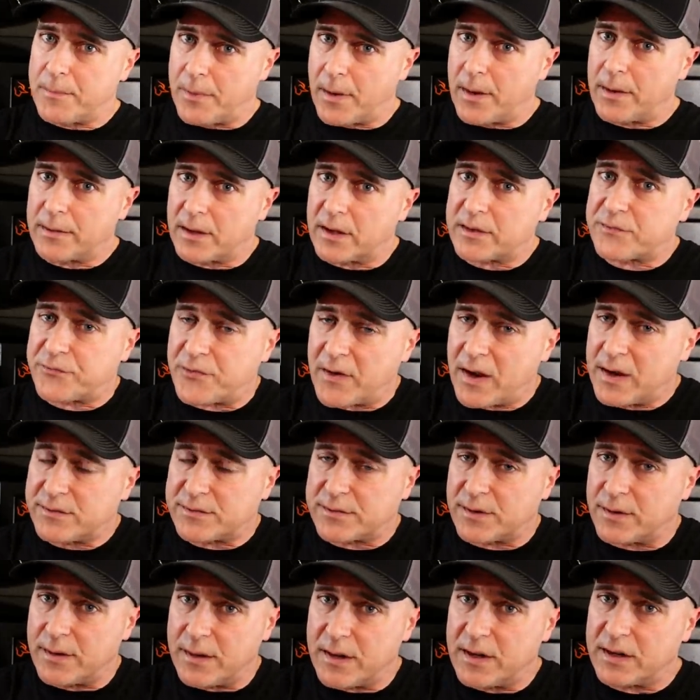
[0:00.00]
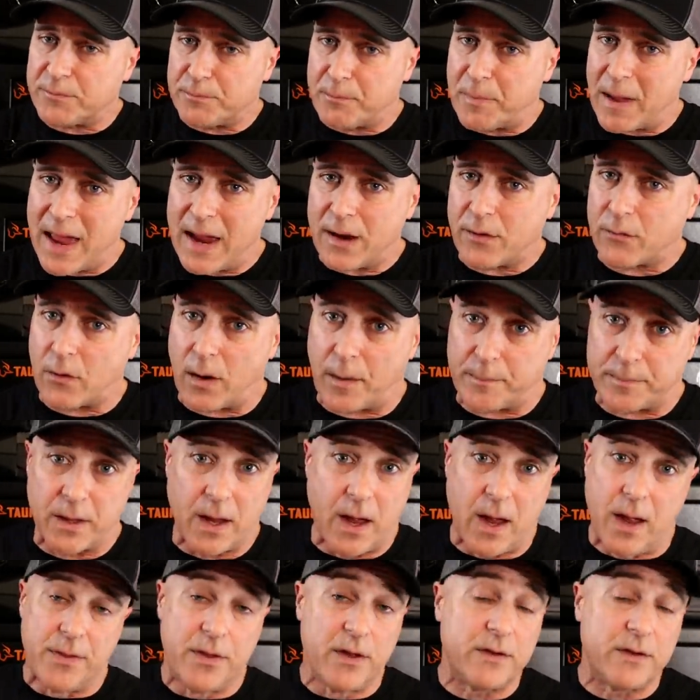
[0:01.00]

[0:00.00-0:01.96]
but let's face it, it's bankrupt.